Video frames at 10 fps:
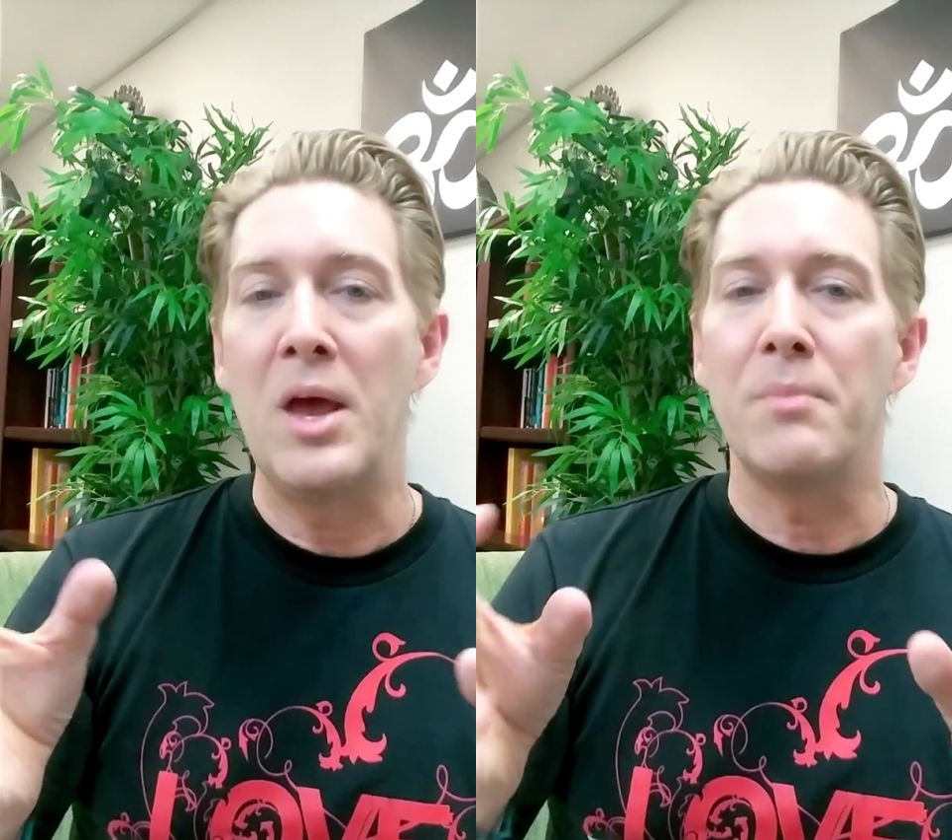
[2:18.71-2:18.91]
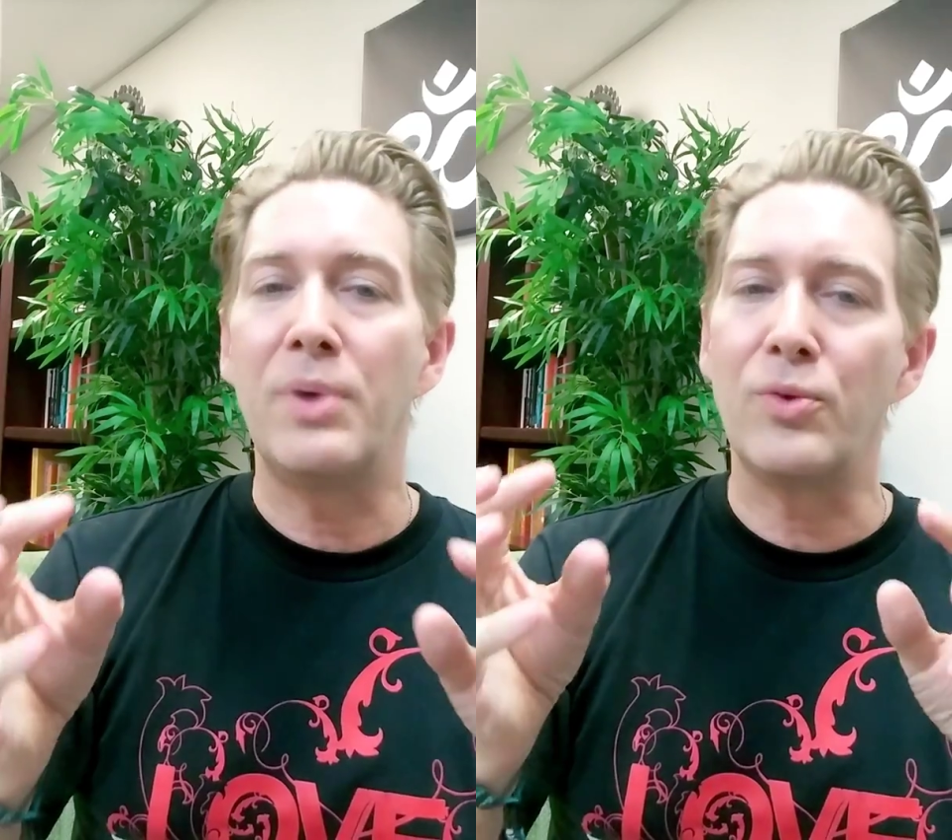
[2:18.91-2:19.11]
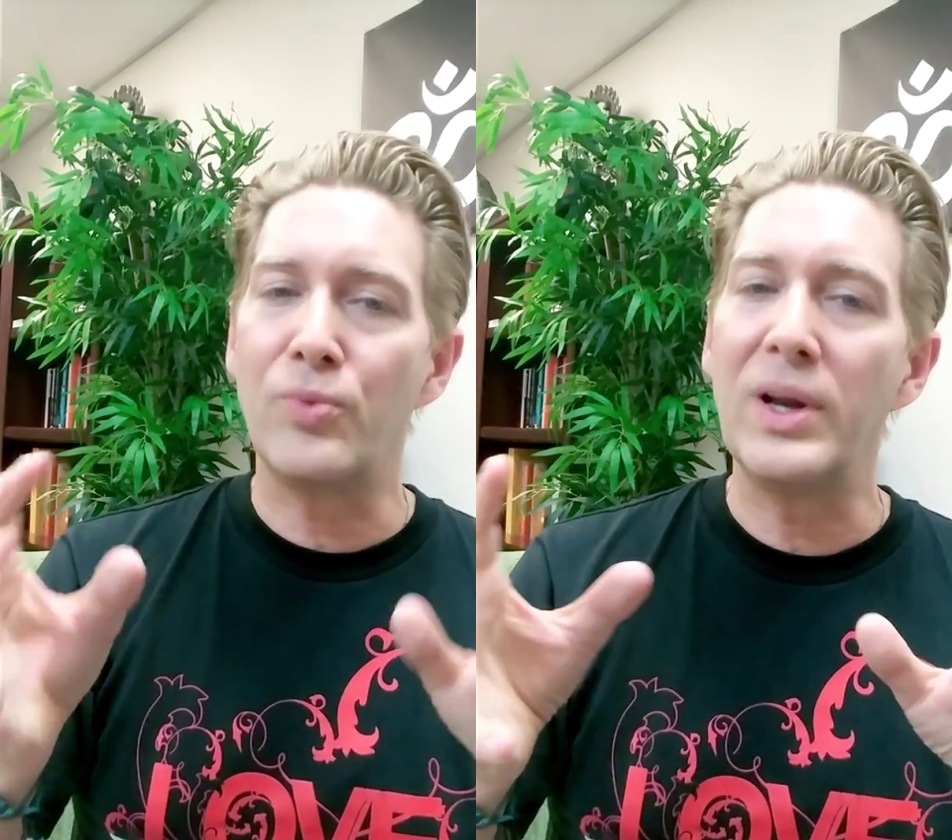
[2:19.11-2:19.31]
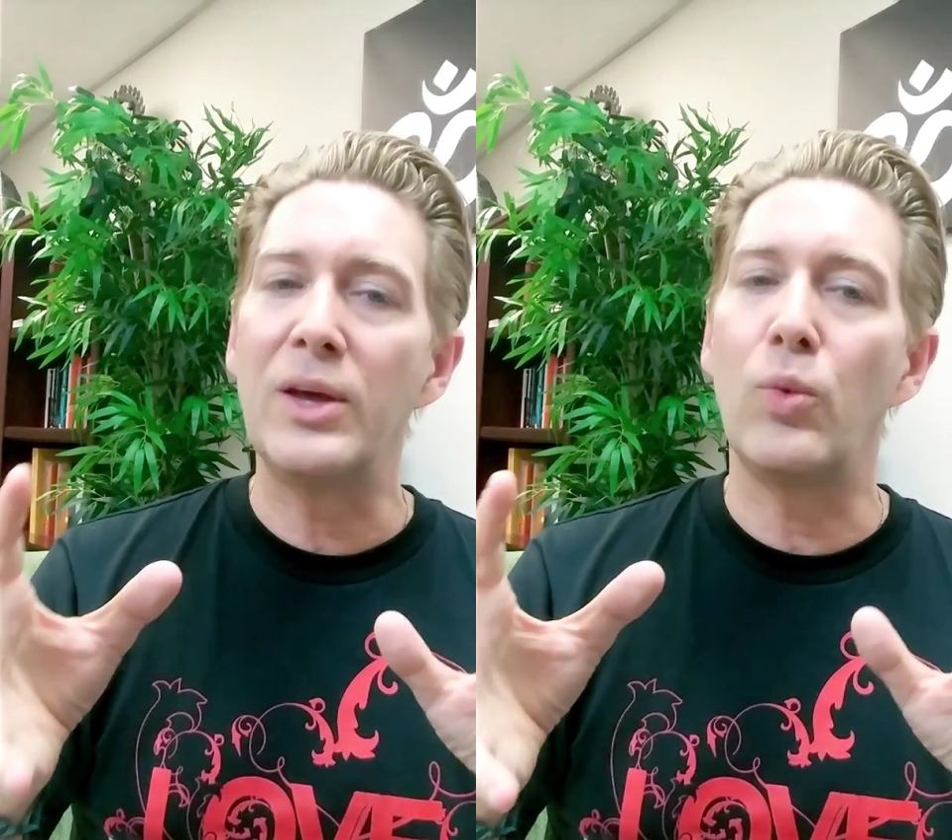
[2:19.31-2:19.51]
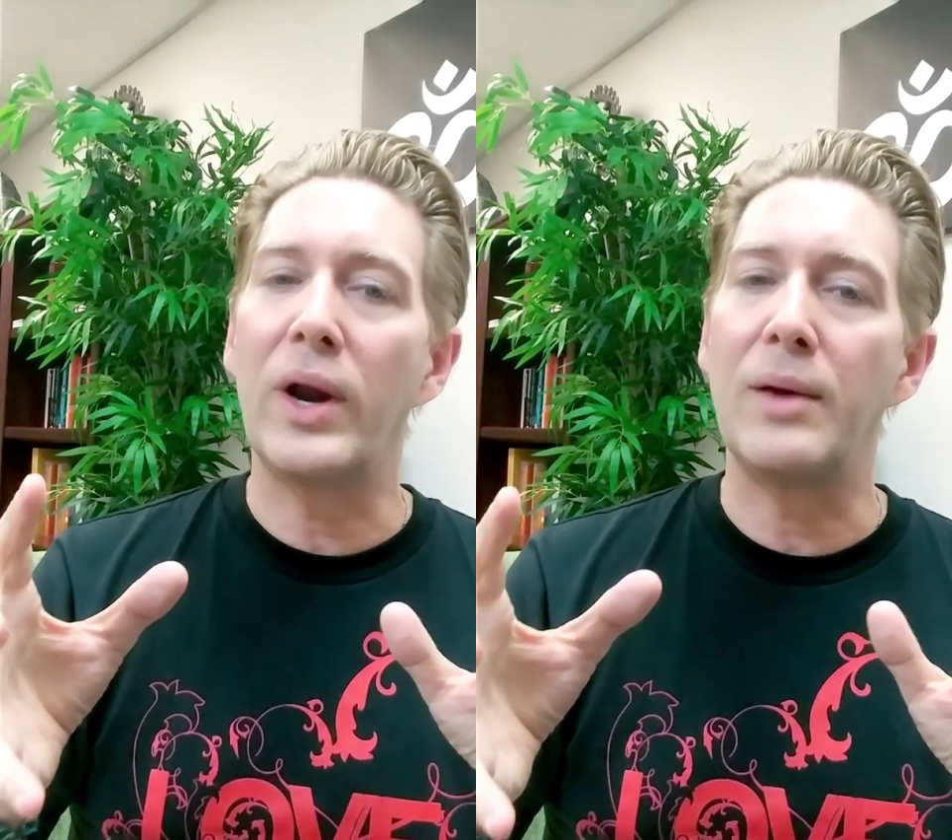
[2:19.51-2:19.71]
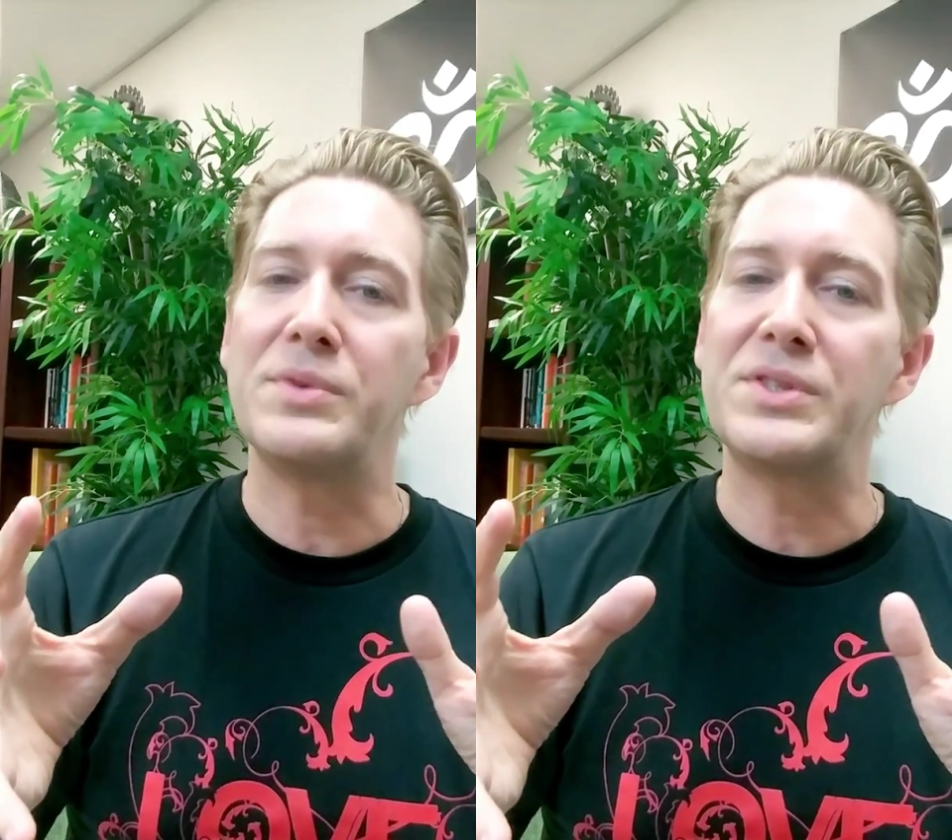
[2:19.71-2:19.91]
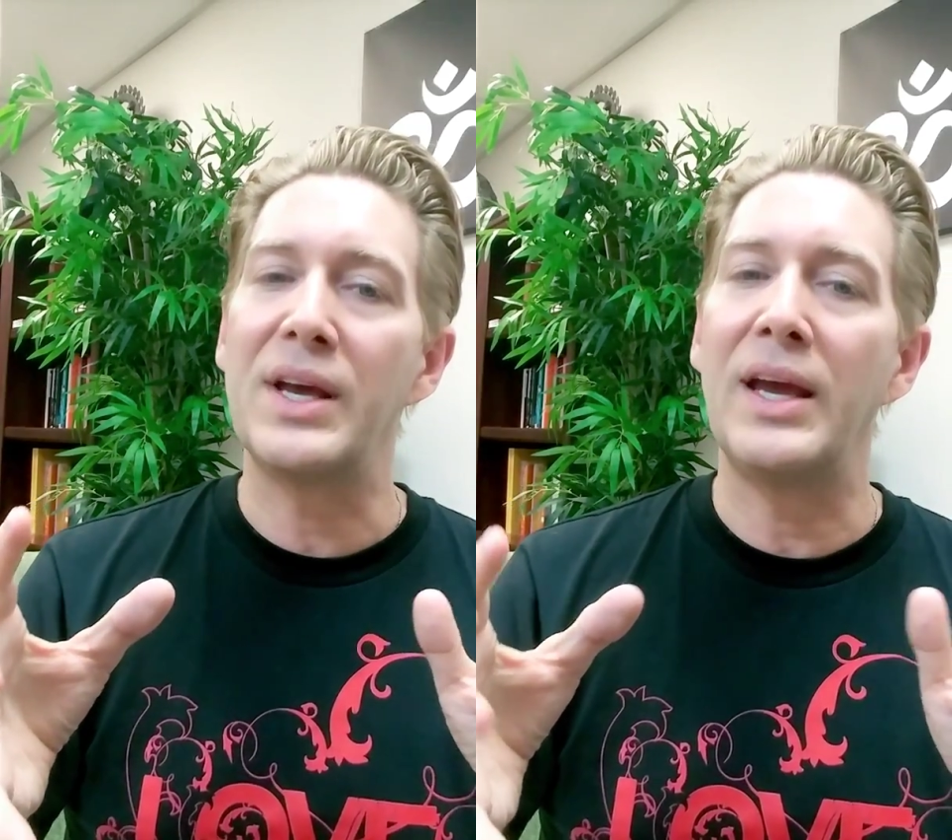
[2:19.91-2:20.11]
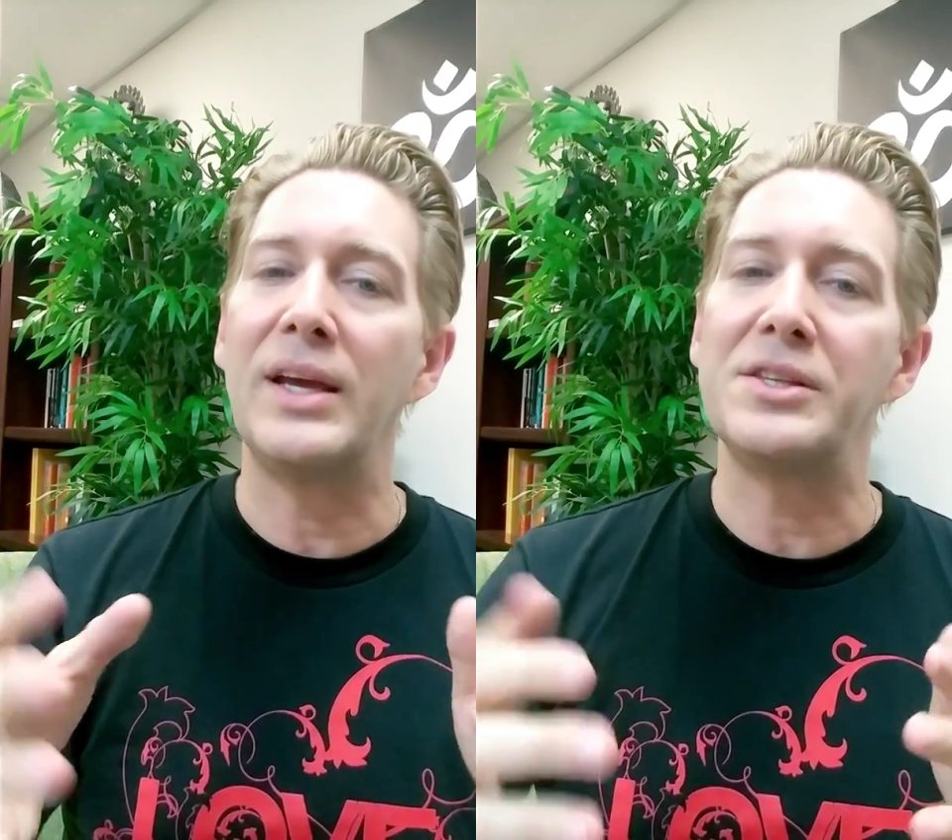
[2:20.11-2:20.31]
but really what I'm saying